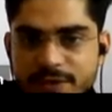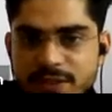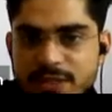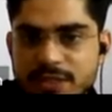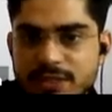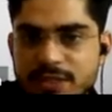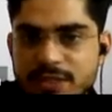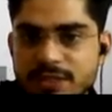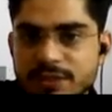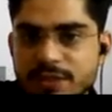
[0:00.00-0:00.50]

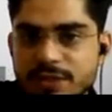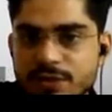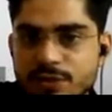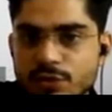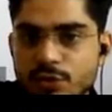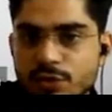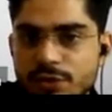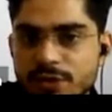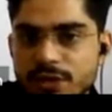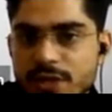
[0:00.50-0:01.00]
resistance. This
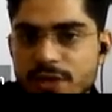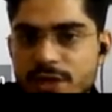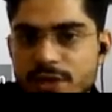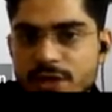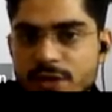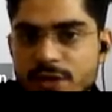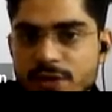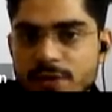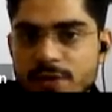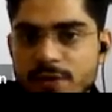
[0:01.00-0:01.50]

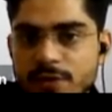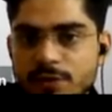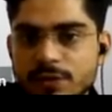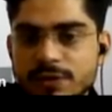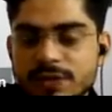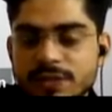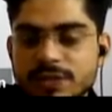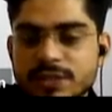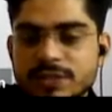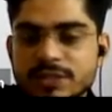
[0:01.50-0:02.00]
whole
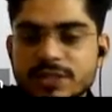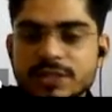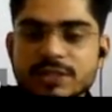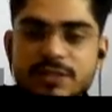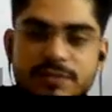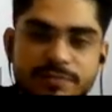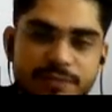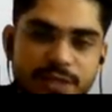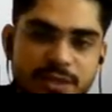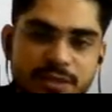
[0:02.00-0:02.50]
resistance
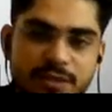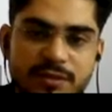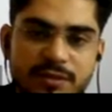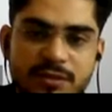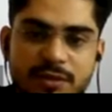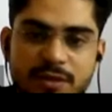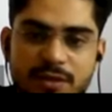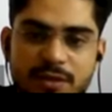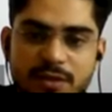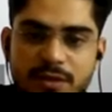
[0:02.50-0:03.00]
means
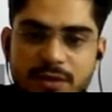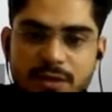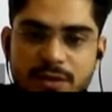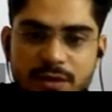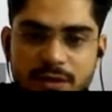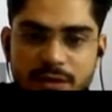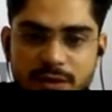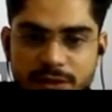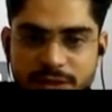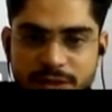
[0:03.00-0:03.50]

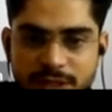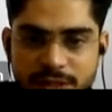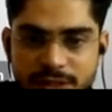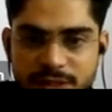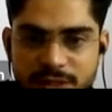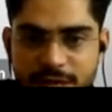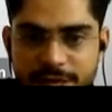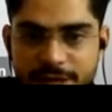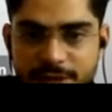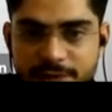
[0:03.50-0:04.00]
just
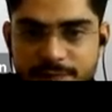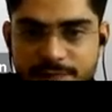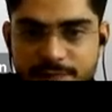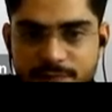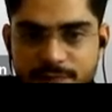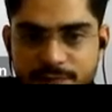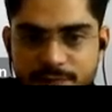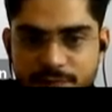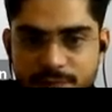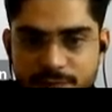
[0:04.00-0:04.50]
I am
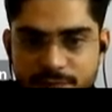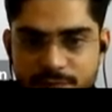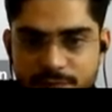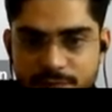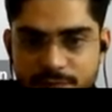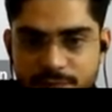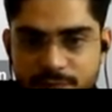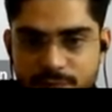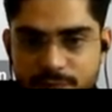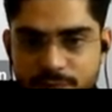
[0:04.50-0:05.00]

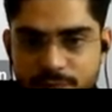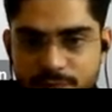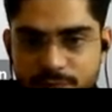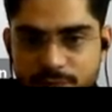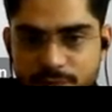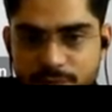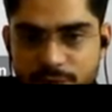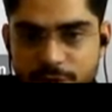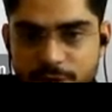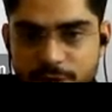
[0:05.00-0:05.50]

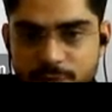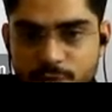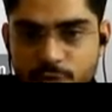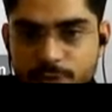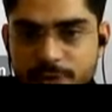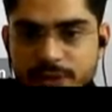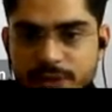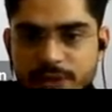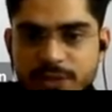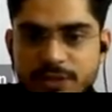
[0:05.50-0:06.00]

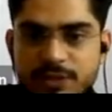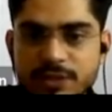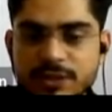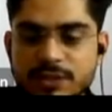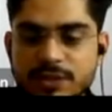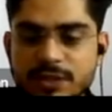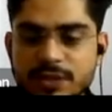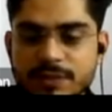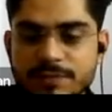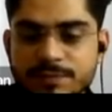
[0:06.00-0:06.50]
removing this
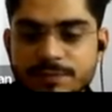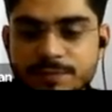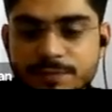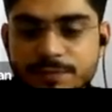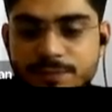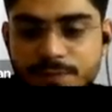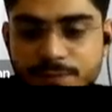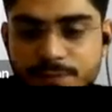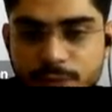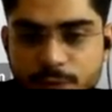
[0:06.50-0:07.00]
step.
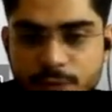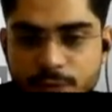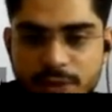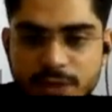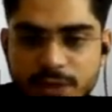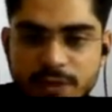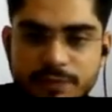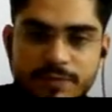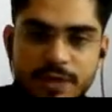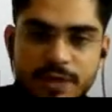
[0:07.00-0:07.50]

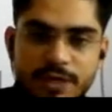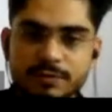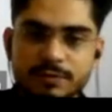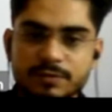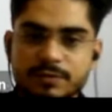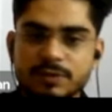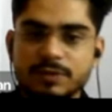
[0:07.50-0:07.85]
Okay, fine.